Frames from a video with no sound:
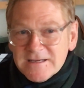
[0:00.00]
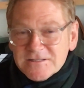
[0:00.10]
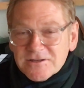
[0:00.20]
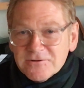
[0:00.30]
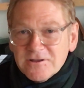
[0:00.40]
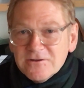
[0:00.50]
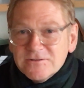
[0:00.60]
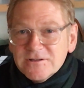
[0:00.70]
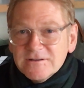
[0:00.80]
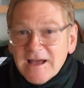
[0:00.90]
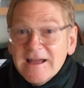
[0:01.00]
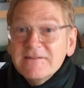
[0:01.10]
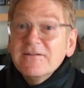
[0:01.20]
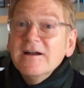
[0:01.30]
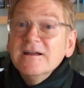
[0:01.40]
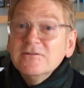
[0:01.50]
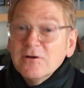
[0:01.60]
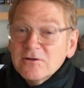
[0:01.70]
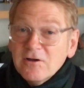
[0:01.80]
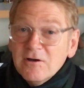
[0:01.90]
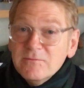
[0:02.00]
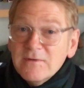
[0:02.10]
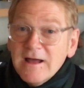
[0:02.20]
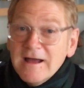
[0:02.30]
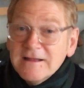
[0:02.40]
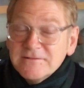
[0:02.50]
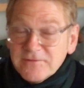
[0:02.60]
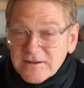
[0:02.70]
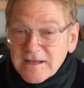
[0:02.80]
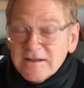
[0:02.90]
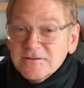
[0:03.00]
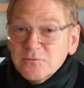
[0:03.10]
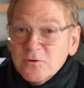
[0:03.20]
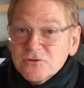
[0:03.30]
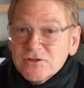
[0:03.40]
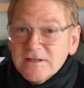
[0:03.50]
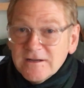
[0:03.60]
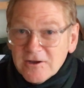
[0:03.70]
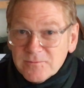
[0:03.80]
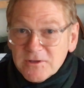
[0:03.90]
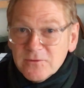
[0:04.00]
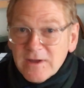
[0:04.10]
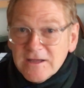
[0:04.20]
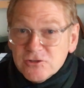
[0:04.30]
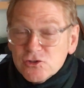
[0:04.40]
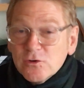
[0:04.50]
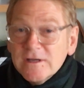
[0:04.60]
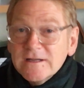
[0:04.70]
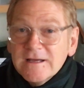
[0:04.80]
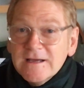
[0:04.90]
So go to A F I dot com uh, to find out how to watch it, and I hope you enjoy it